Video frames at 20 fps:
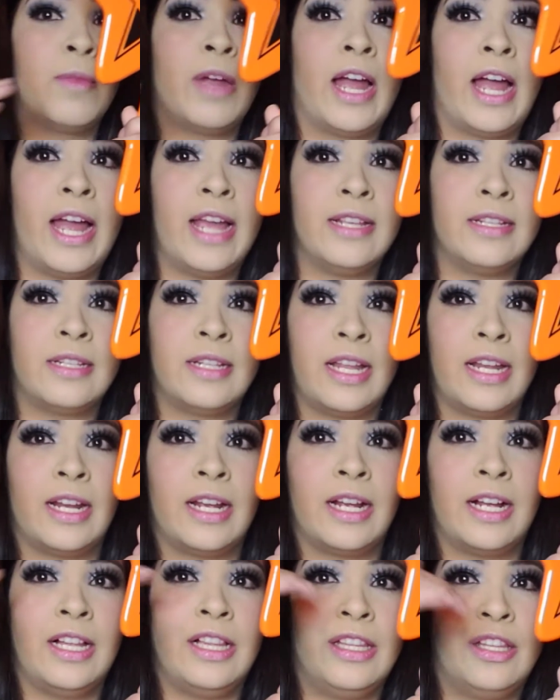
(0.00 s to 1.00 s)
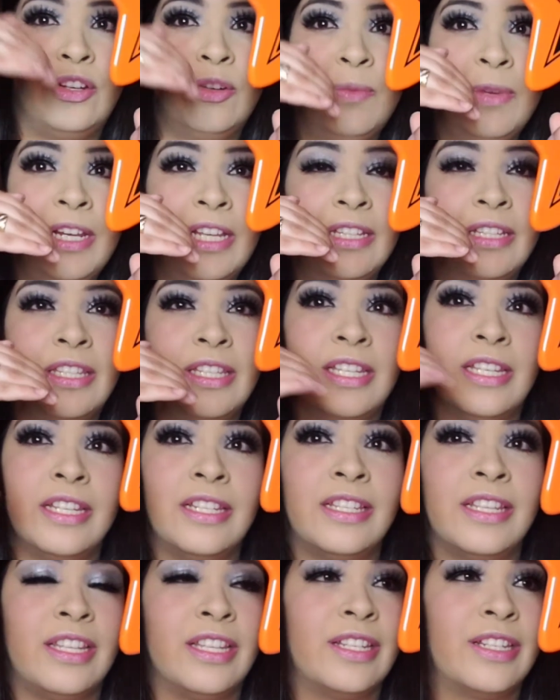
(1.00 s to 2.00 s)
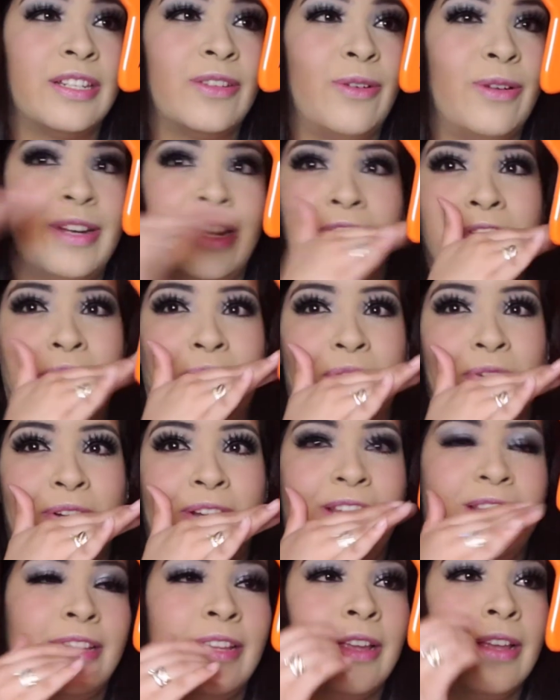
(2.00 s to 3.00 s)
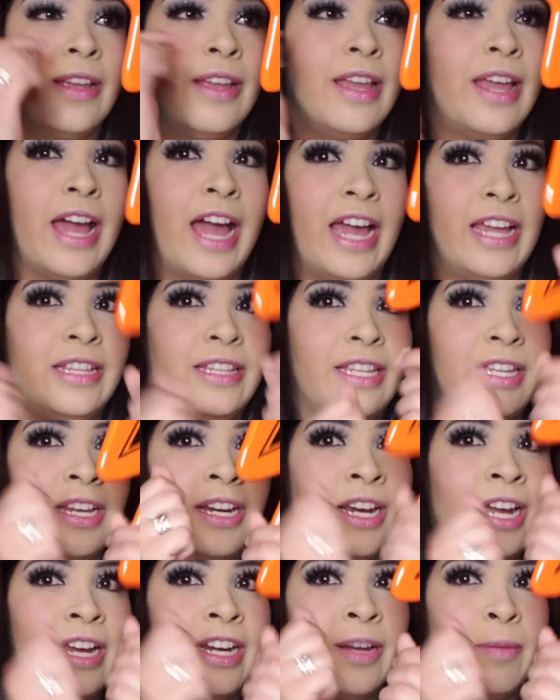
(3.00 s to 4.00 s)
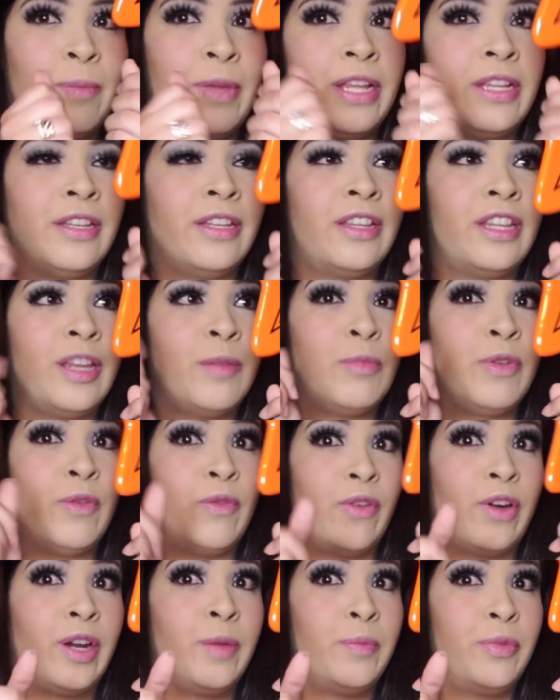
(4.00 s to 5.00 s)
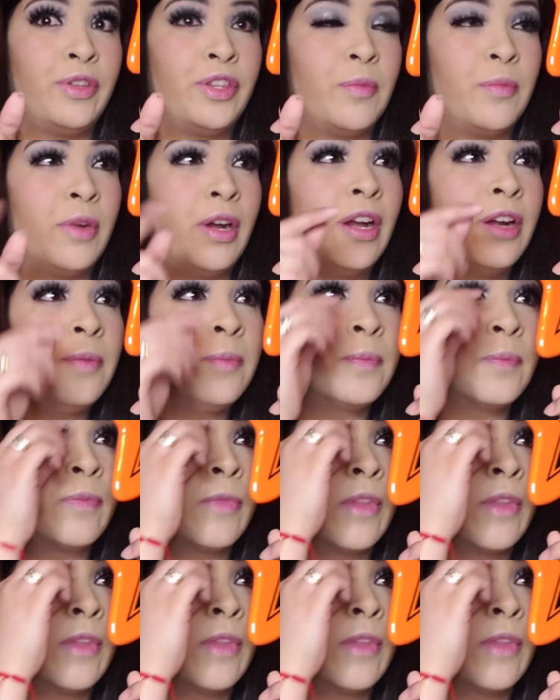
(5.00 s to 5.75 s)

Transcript: my eyes like a little bit like this, and this is going like straight. I did kind of bend it then before I put them on,